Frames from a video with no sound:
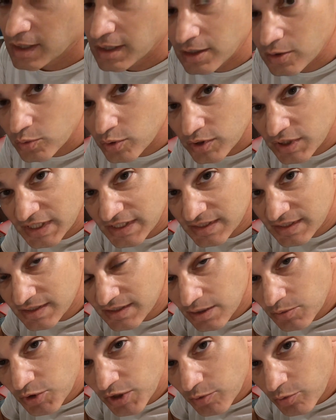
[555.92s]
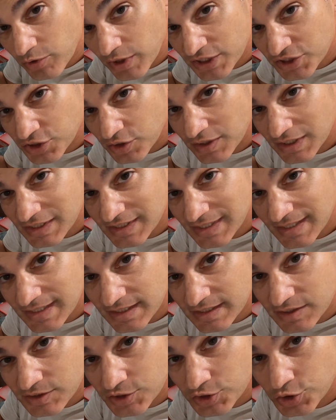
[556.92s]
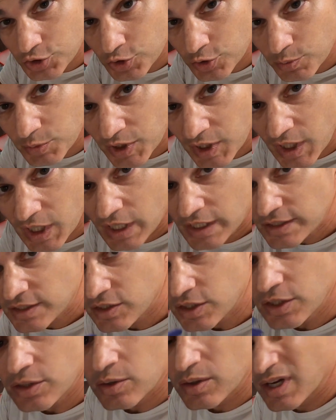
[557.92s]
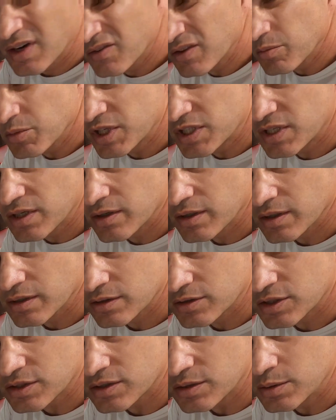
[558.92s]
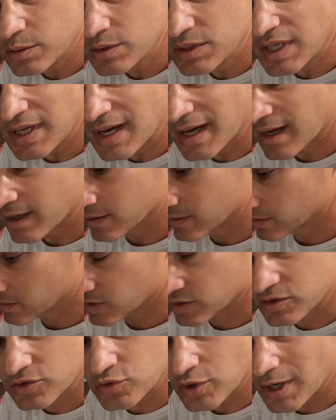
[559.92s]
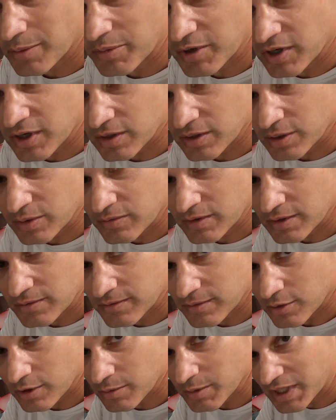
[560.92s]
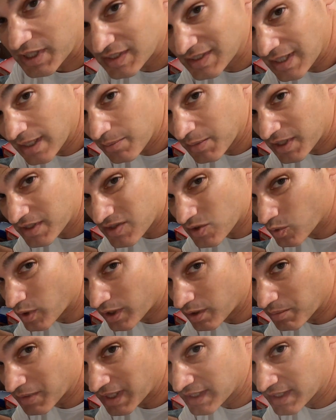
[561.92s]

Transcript: It releases some of the pressure that's in this tube, so you don't have the material just oozing out and just dropping all over the floor, because that makes quite a